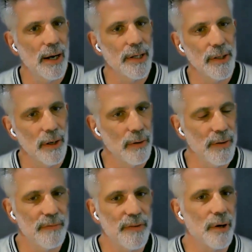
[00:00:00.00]
I know
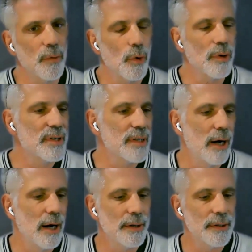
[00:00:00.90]
that Vered works
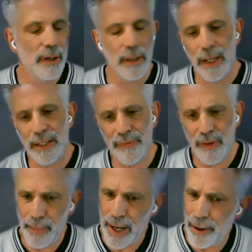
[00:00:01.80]
on lots of
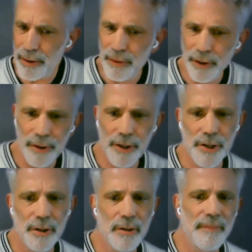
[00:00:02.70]
comparative
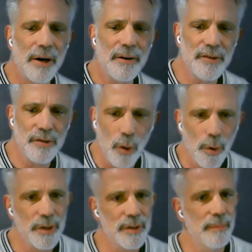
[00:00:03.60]
literature, comparative
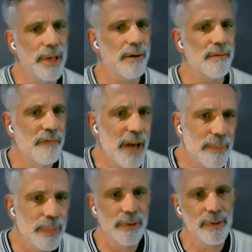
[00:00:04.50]
stories, comparative
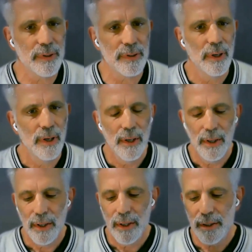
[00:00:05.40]
fables.
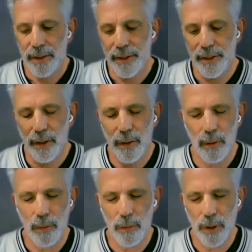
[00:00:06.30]

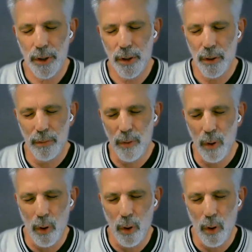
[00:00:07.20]
So you're